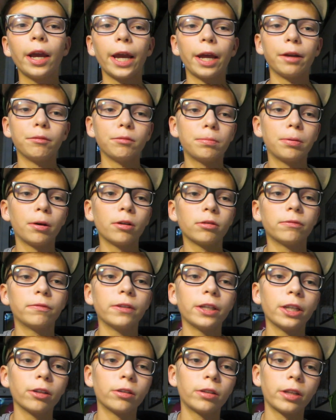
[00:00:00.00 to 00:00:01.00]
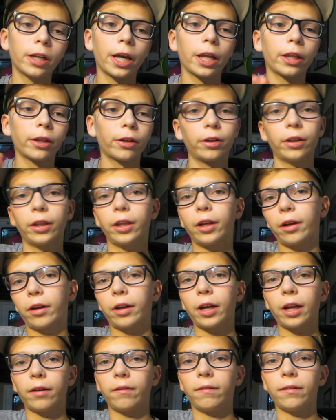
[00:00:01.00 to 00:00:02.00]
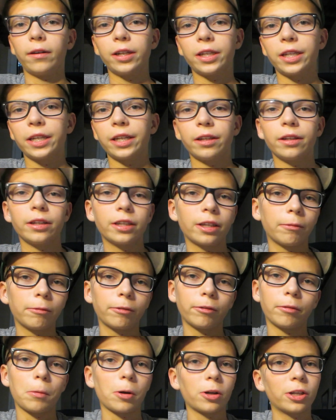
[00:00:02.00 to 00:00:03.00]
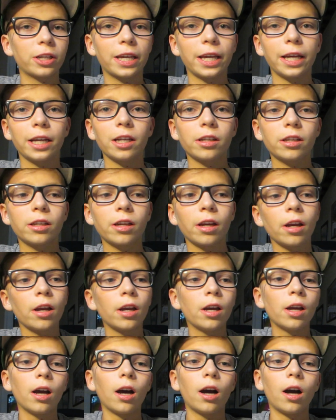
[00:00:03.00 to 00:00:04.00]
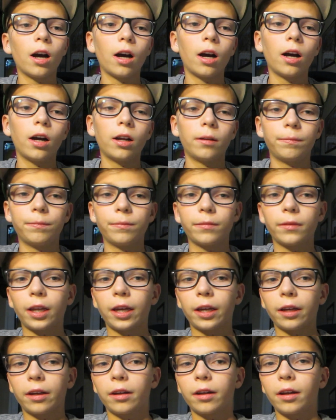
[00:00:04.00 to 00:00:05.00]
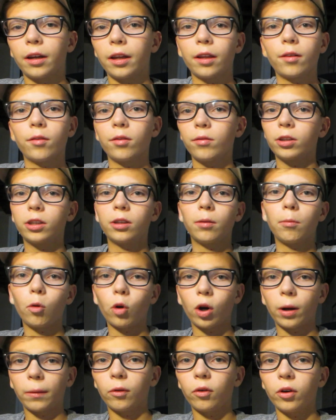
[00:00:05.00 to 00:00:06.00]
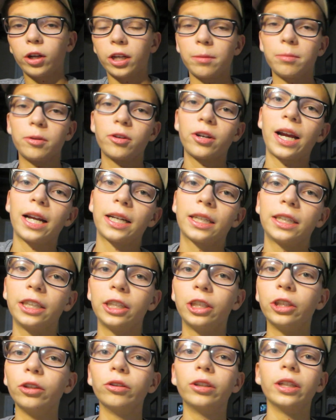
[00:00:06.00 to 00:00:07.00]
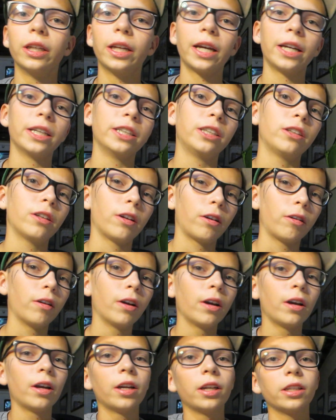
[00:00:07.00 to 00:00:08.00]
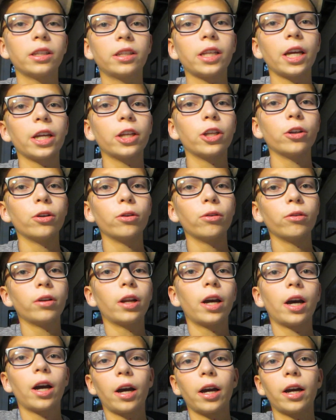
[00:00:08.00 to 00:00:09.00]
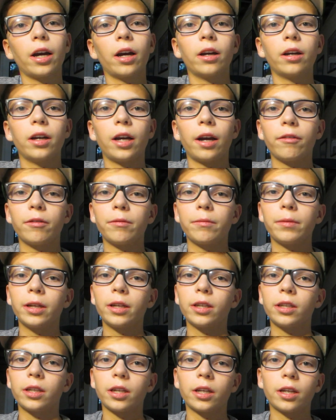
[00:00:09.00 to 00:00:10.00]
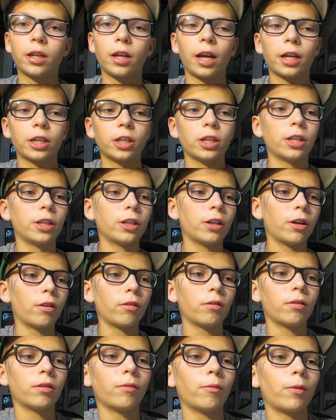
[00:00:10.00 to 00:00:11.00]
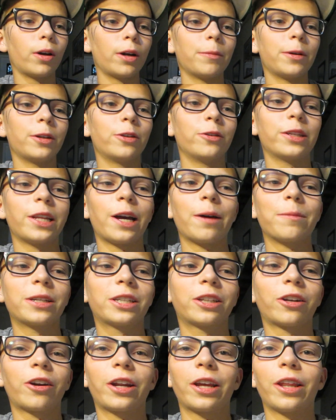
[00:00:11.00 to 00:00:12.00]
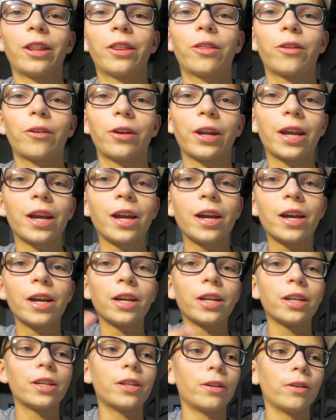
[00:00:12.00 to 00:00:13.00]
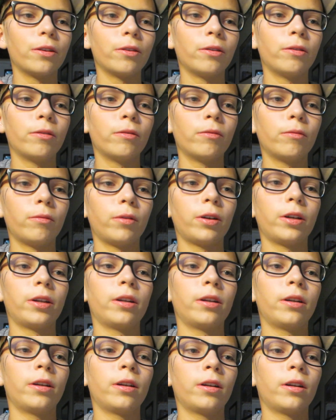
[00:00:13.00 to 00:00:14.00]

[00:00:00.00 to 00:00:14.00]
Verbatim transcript: and post videos together, and they are kind of funny. Some of them are skits. Um, like some more I'm going to be reacting to today. So stay tuned. Uh, have an amazing. Actually, no. Why am I doing that? I'm gonna start it in three, two, one.